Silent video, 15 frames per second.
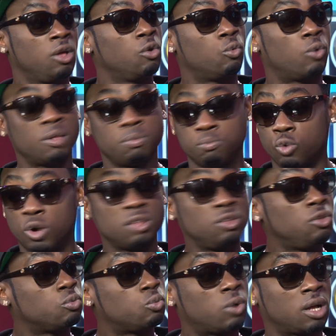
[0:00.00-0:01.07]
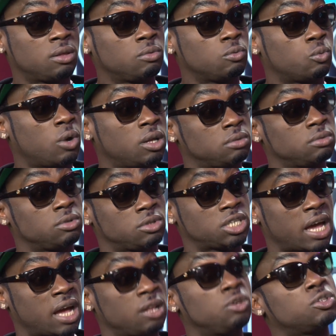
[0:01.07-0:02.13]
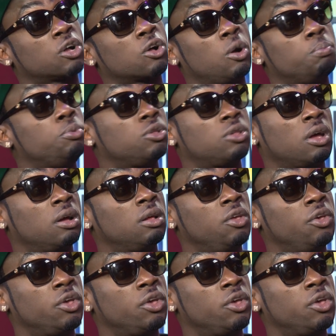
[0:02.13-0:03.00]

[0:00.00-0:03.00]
One child use a computer.